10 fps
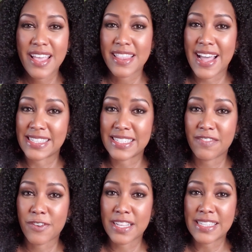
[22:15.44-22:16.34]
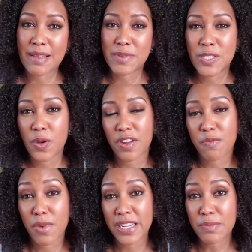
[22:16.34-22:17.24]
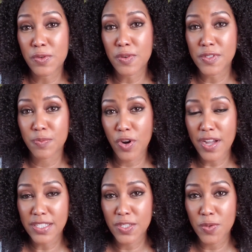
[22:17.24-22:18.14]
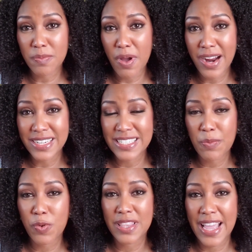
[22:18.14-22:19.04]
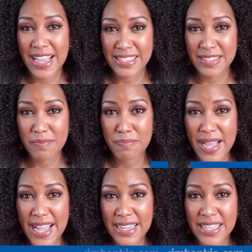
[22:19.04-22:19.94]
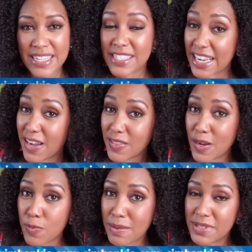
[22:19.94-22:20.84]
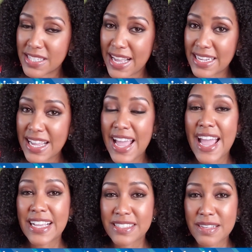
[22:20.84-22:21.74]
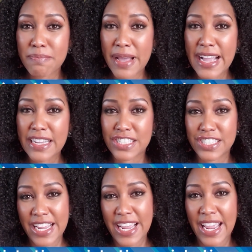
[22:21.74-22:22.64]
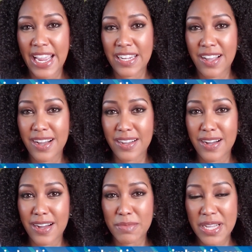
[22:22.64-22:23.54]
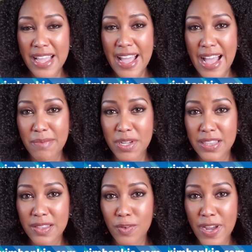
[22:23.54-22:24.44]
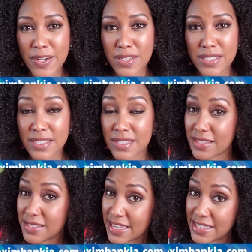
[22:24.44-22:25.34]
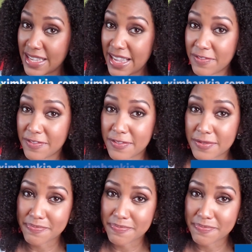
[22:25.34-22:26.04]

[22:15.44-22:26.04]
That's it for this episode of Money Moves, brought to you in partnership with EXIM Bank. Check out their website, eximbankja.com. I'm Kalila Reynolds. Stay safe.